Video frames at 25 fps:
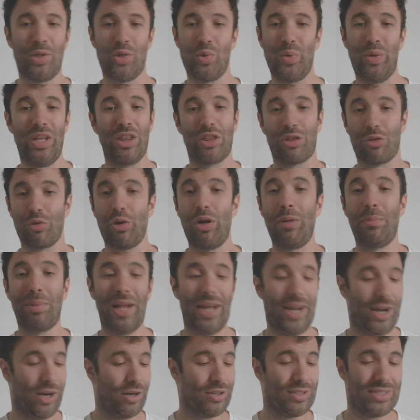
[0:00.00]
Between 3
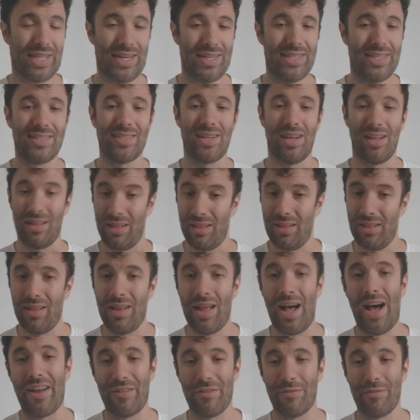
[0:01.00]
players, that is a
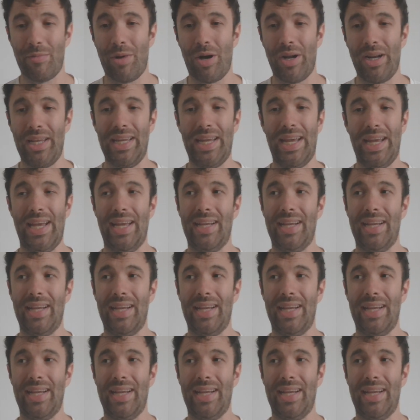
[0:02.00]
lot of money.